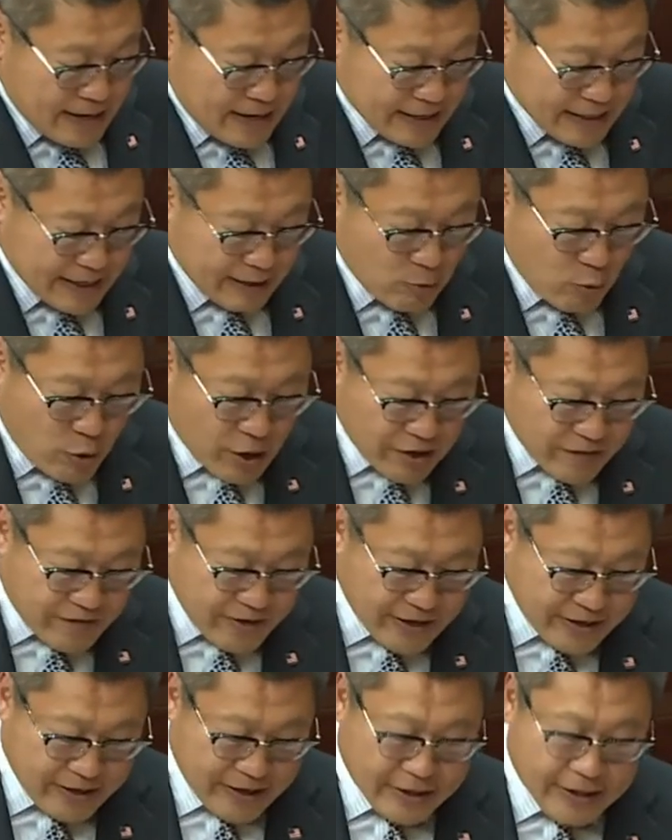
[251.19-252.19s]
I think one of
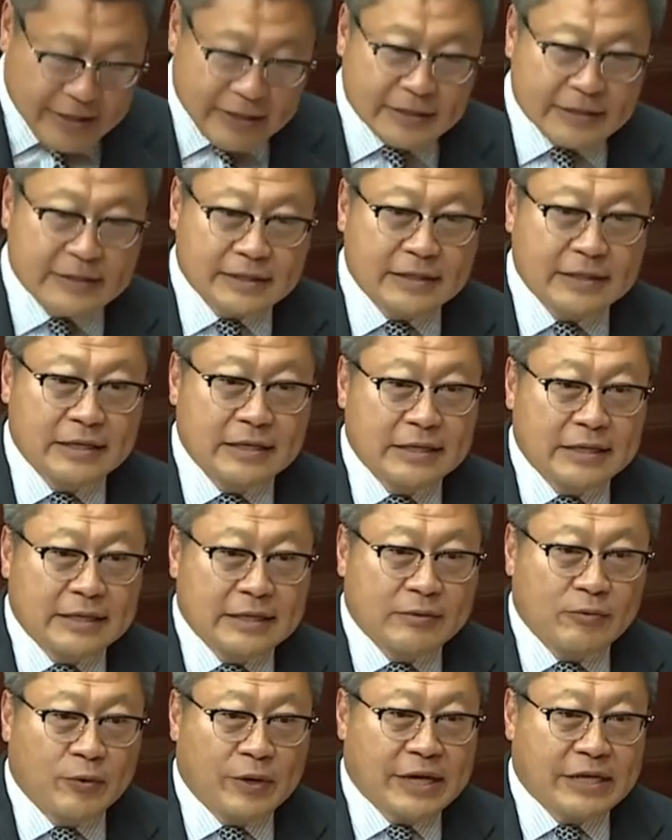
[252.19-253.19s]
it is
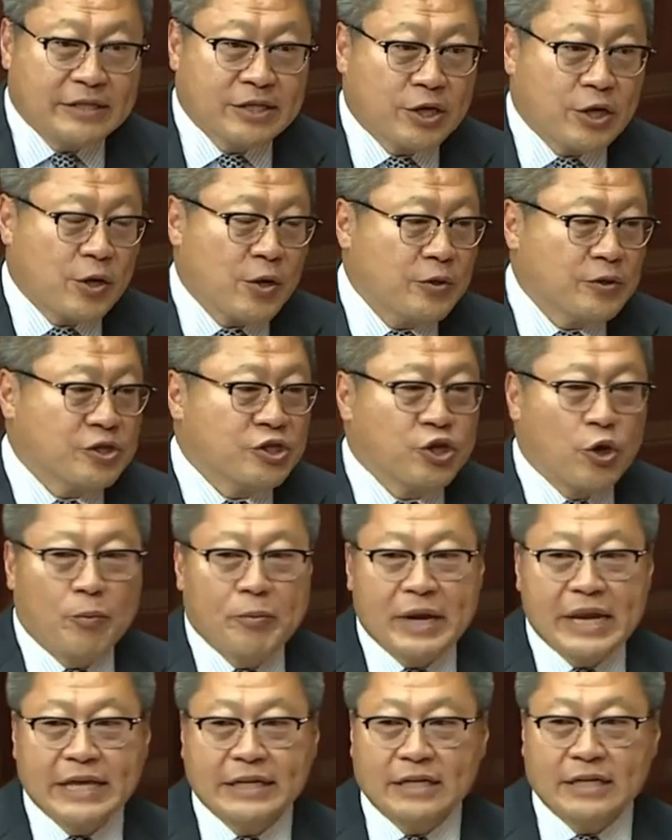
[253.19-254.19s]
what has occurred so
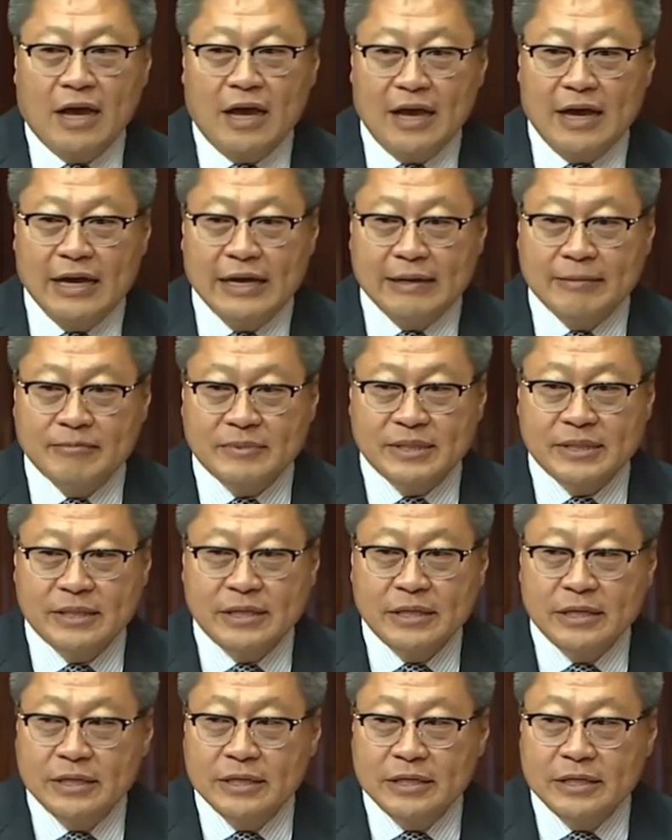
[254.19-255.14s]
many times